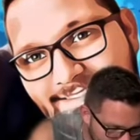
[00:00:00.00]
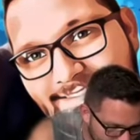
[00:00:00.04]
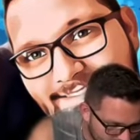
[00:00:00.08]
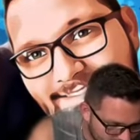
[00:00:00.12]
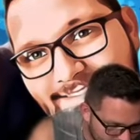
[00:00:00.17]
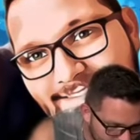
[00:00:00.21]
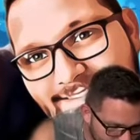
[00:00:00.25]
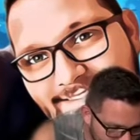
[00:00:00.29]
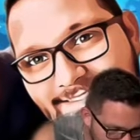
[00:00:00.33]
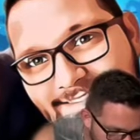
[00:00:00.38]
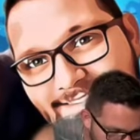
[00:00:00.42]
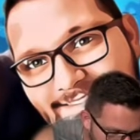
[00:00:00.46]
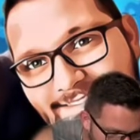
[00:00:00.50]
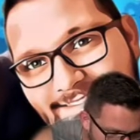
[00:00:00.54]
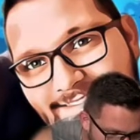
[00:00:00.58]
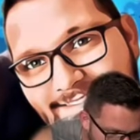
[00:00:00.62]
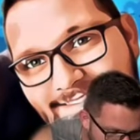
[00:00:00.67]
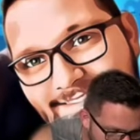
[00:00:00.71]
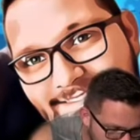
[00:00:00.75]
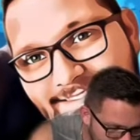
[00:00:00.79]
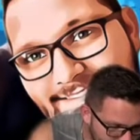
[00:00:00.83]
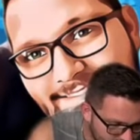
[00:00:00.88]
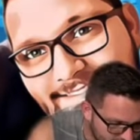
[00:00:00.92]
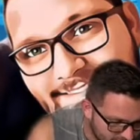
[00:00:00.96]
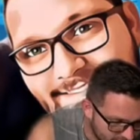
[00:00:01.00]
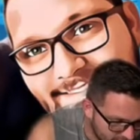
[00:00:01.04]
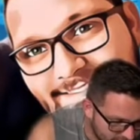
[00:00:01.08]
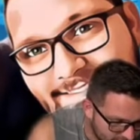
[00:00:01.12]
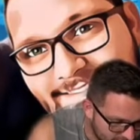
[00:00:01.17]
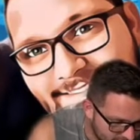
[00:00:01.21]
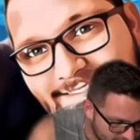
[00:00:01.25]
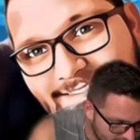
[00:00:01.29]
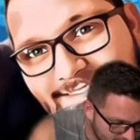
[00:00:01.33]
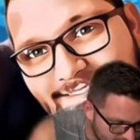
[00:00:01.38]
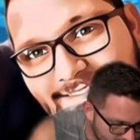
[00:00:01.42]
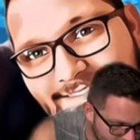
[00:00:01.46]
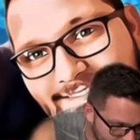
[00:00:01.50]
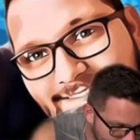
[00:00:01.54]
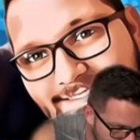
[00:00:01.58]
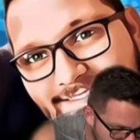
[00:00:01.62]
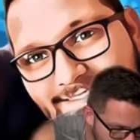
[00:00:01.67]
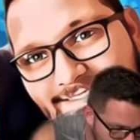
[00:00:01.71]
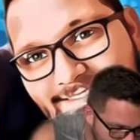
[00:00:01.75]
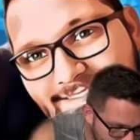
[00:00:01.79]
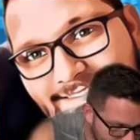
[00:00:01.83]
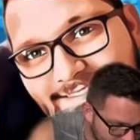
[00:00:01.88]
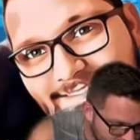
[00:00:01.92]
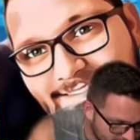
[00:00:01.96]
Roblox is a huge one.
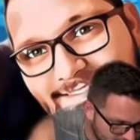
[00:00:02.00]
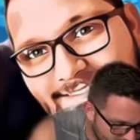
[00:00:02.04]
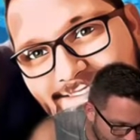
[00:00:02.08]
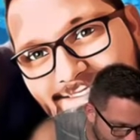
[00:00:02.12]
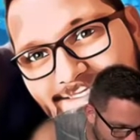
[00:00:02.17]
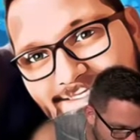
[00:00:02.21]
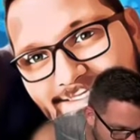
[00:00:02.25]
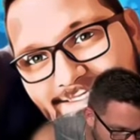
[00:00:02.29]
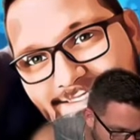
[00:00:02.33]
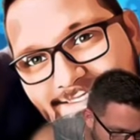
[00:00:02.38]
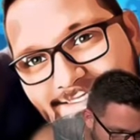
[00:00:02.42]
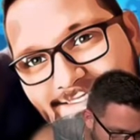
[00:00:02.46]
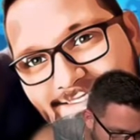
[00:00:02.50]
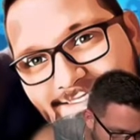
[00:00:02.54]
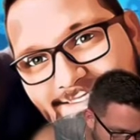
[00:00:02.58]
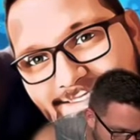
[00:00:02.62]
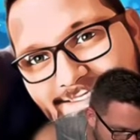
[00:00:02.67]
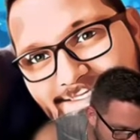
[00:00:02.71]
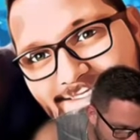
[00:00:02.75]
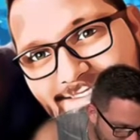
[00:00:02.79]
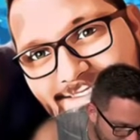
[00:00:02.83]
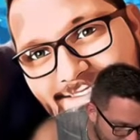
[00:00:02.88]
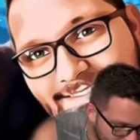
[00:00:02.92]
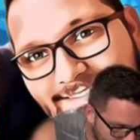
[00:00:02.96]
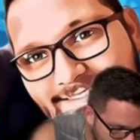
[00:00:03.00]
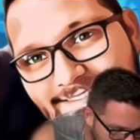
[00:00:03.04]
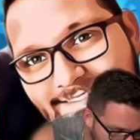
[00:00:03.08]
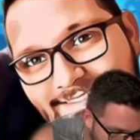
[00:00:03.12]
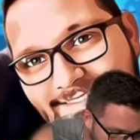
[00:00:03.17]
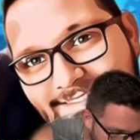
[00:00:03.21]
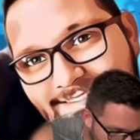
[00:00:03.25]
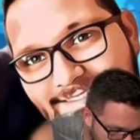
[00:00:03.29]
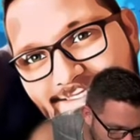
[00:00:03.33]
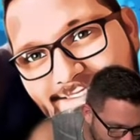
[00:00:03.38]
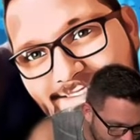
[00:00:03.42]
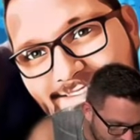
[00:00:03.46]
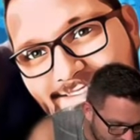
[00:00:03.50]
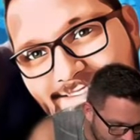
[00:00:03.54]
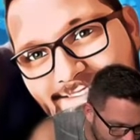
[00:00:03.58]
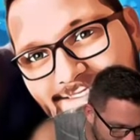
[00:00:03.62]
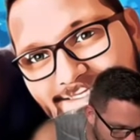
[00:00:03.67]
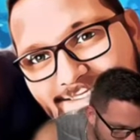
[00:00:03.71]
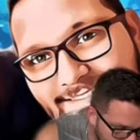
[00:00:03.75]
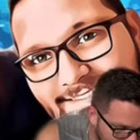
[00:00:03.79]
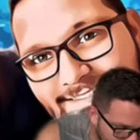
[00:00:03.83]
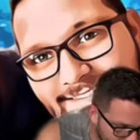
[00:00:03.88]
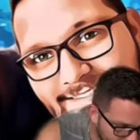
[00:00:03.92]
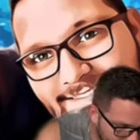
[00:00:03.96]
I let them play, but they play with only
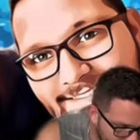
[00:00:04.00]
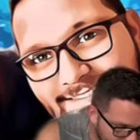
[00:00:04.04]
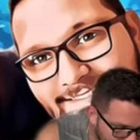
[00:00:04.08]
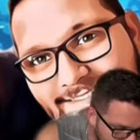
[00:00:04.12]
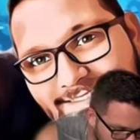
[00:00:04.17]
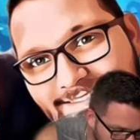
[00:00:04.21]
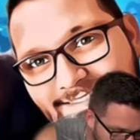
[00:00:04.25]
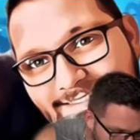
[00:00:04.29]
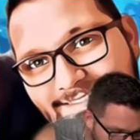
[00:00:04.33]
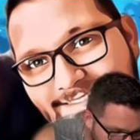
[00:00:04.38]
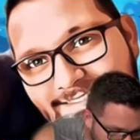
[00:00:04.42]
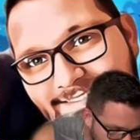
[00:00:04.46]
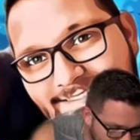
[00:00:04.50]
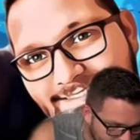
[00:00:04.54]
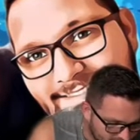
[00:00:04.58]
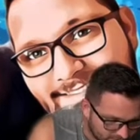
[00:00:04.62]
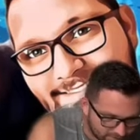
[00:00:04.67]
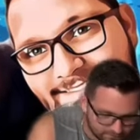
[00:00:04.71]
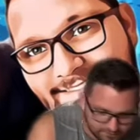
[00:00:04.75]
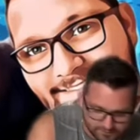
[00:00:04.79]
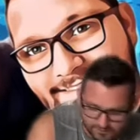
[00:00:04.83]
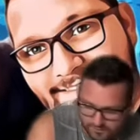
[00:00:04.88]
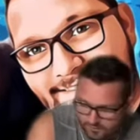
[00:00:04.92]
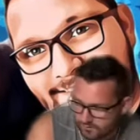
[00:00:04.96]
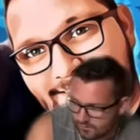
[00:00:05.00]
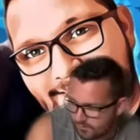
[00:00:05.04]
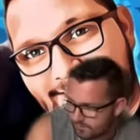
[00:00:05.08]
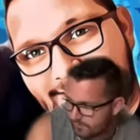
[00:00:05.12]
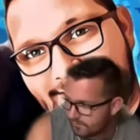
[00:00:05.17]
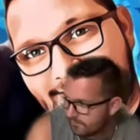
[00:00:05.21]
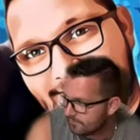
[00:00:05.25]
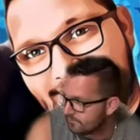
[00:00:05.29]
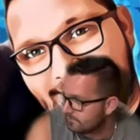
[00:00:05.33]
usernames that they know from school.